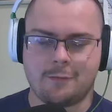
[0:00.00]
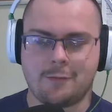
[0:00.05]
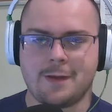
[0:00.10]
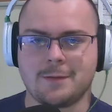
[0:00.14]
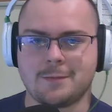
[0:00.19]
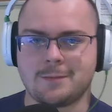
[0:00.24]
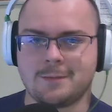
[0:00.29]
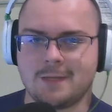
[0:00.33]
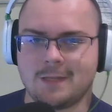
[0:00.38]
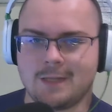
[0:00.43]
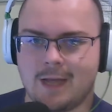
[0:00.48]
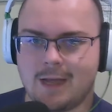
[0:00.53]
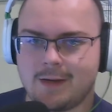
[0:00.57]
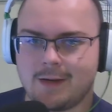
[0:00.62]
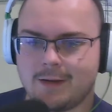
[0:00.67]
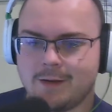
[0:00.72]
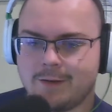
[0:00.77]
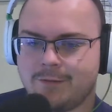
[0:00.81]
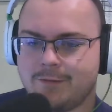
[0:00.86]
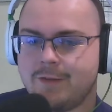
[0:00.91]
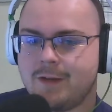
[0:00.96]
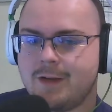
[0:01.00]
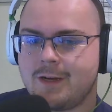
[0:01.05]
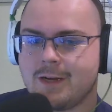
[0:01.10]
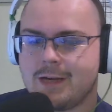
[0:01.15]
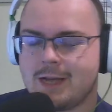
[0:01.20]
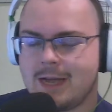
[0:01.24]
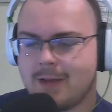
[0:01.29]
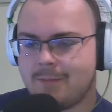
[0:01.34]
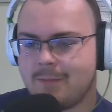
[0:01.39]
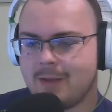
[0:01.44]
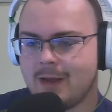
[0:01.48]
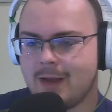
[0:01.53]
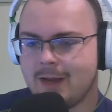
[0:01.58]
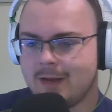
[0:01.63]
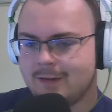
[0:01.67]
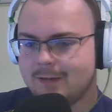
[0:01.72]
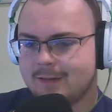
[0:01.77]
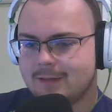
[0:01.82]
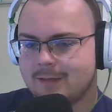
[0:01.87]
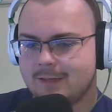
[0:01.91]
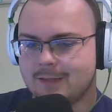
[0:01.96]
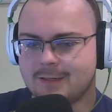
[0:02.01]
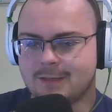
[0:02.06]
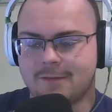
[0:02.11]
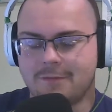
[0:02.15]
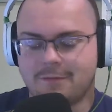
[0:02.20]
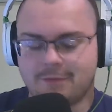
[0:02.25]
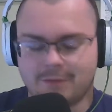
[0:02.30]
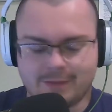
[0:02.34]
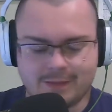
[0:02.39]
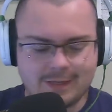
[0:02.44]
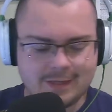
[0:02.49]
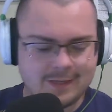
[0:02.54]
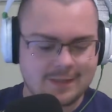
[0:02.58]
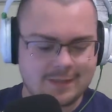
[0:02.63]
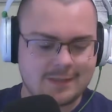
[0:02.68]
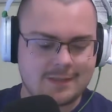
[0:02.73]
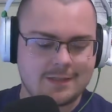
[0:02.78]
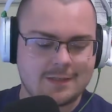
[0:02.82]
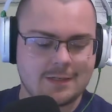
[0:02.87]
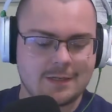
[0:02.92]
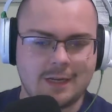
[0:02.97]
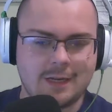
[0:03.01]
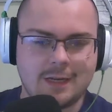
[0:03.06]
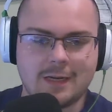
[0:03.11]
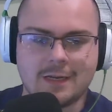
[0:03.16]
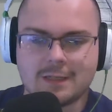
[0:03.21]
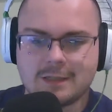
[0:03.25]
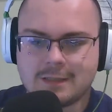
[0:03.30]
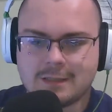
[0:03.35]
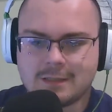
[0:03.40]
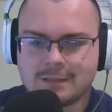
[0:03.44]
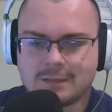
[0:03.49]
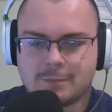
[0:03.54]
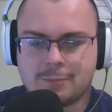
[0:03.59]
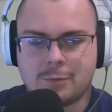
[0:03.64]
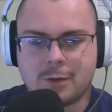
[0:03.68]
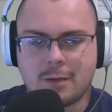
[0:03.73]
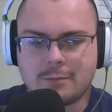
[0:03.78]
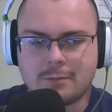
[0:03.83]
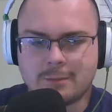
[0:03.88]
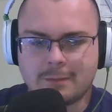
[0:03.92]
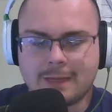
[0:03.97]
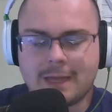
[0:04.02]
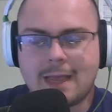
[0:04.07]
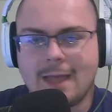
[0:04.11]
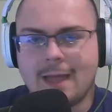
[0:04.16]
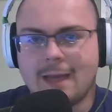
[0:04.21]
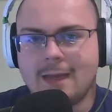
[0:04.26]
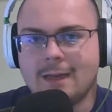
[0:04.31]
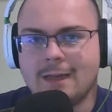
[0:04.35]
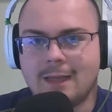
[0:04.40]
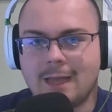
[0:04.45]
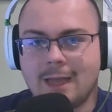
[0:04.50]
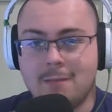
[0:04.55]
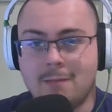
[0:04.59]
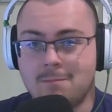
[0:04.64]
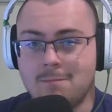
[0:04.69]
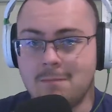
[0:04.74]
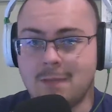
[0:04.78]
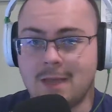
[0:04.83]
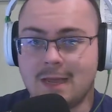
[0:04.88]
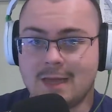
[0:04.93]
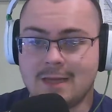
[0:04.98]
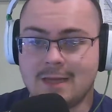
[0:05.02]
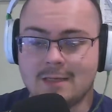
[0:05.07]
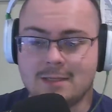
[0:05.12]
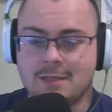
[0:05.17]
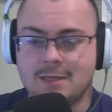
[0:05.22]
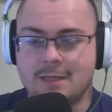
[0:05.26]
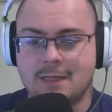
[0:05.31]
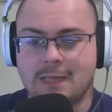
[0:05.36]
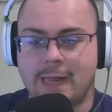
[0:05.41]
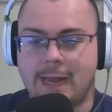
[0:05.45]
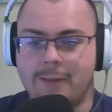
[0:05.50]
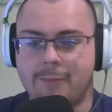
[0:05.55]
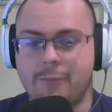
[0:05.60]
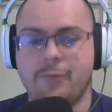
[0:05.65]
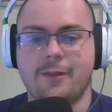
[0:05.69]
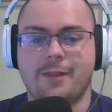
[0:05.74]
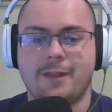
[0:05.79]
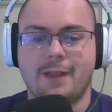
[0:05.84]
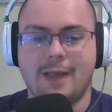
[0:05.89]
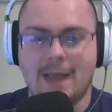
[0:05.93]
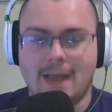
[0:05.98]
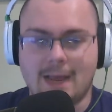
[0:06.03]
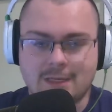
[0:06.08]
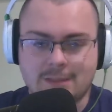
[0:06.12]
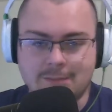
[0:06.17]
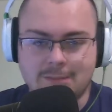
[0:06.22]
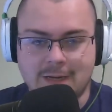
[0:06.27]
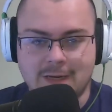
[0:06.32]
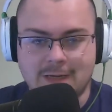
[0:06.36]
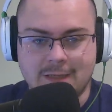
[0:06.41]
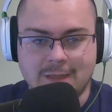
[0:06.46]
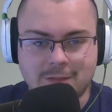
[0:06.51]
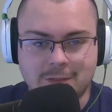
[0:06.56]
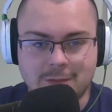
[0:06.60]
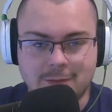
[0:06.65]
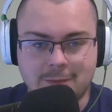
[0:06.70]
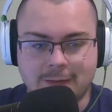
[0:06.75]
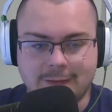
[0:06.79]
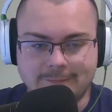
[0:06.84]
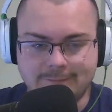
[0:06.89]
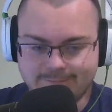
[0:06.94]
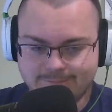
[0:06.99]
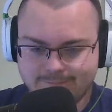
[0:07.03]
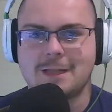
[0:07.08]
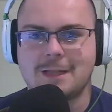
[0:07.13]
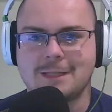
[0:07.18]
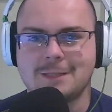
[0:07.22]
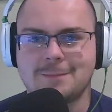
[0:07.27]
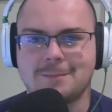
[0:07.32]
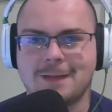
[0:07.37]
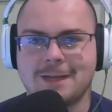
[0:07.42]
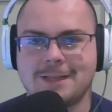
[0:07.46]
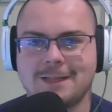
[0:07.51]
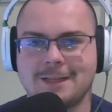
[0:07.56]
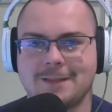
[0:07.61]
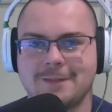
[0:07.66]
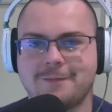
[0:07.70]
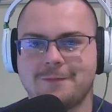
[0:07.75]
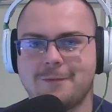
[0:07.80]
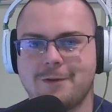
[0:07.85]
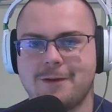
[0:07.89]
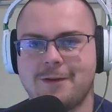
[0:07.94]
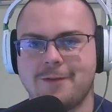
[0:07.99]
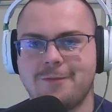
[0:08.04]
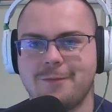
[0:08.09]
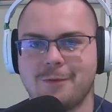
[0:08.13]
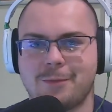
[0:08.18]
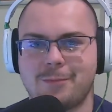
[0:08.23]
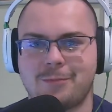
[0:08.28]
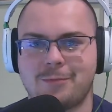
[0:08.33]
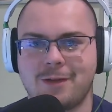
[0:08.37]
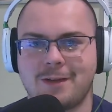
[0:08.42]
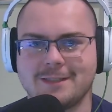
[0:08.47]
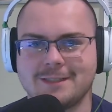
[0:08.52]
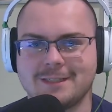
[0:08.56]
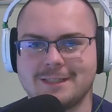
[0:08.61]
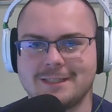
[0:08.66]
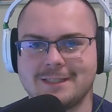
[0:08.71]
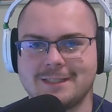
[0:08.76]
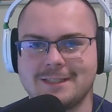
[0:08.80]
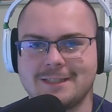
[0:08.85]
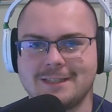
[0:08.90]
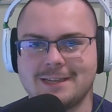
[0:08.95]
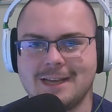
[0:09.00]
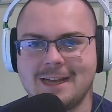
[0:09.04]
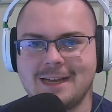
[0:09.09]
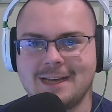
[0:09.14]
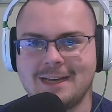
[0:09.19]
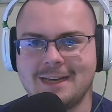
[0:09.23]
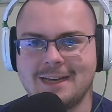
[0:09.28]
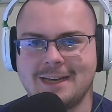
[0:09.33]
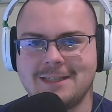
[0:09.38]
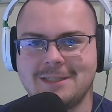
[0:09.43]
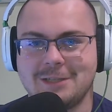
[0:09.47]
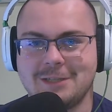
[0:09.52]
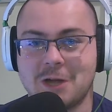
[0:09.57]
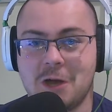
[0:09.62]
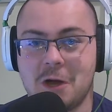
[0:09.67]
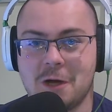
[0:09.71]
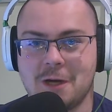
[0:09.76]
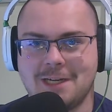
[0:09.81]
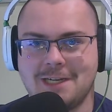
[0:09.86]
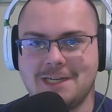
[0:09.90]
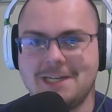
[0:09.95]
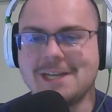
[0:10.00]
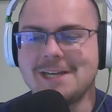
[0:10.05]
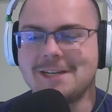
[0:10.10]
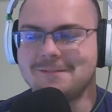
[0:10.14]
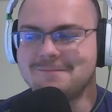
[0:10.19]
Reminds me a lot of Fungi Man, except for this is probably adding a maze labyrinth aspect to it. Now let's make like the 44th president. And get dark.